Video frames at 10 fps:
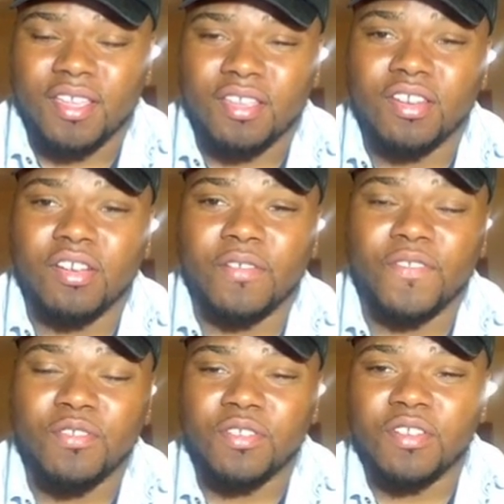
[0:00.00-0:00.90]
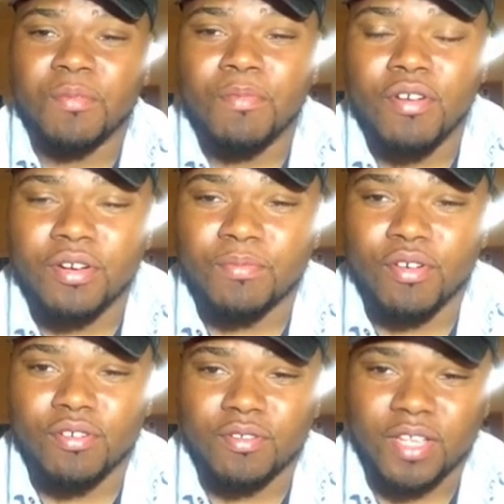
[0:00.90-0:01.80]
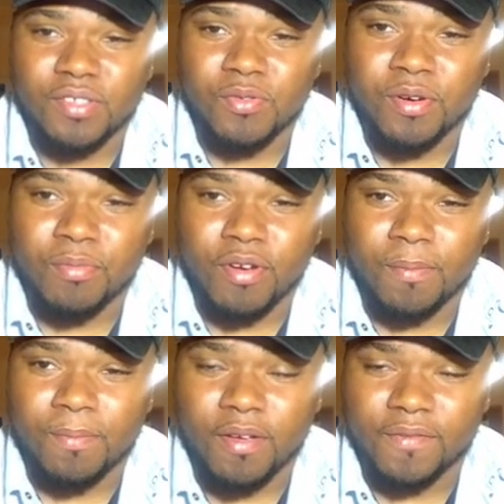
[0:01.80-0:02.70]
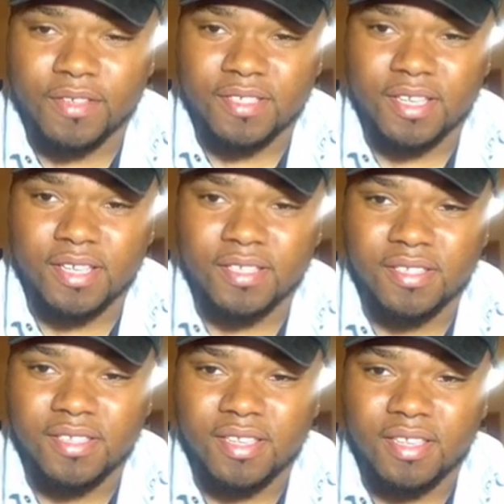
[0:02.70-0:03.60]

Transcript: you know, if you're born broke, as Warren Buffett says,